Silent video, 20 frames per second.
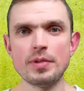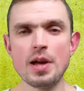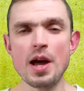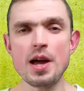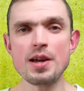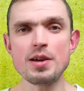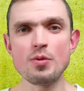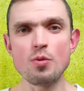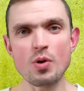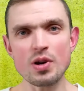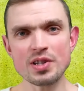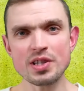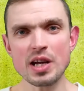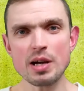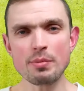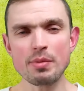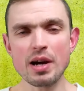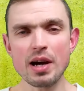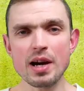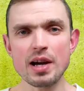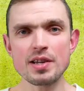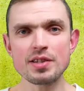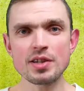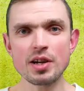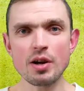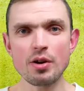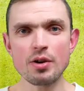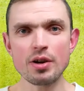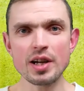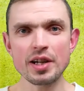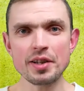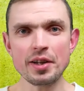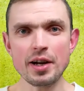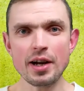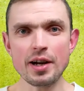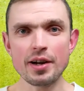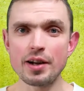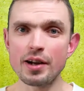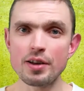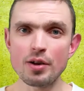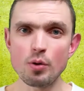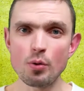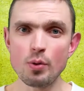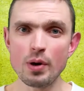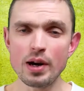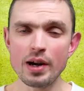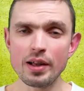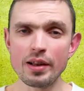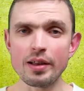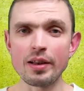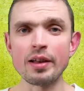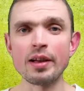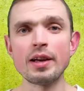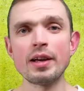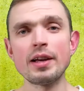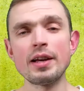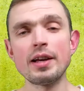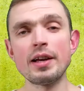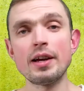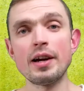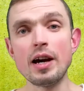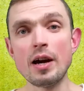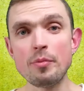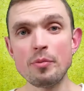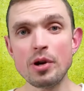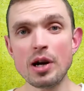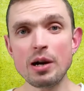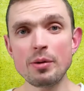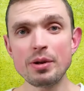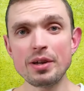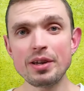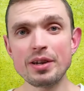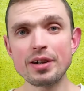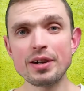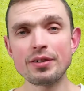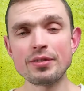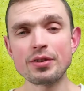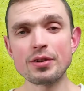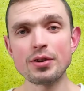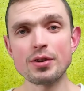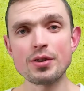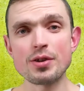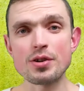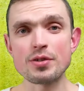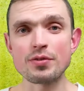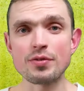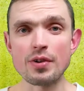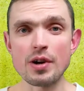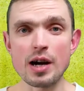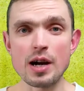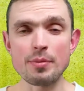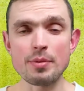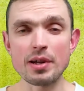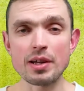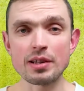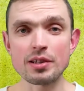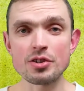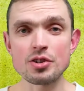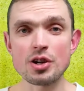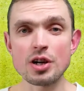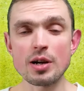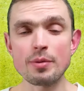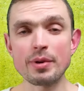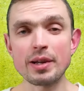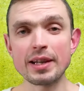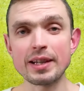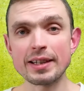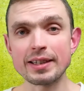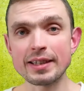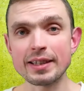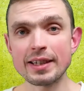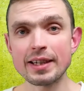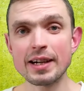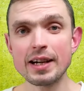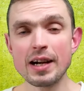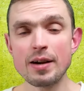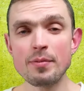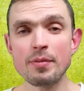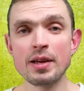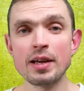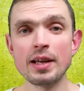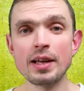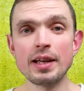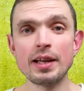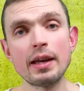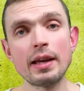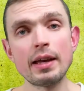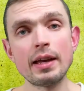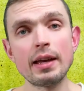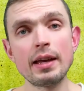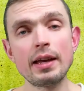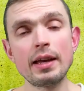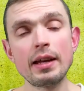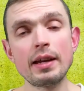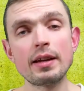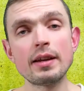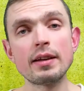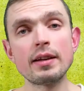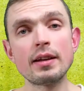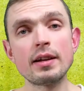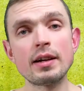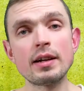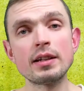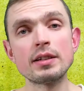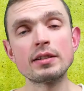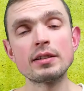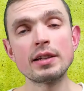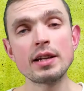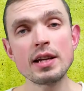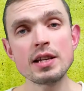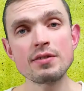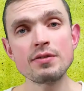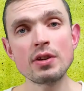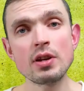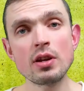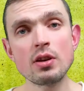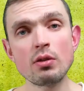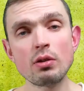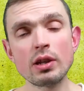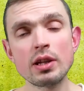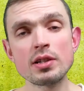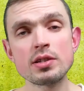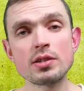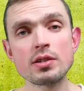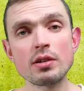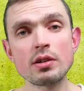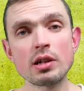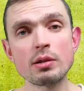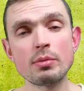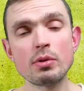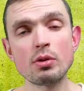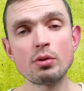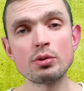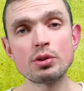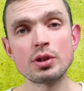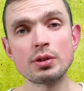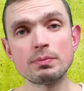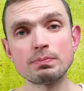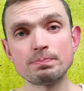Hey, what's up, guys? How are you getting on? Are you well? I'm Robbie, of course, from EnglishHarmony.com, and on today's video, let's talk about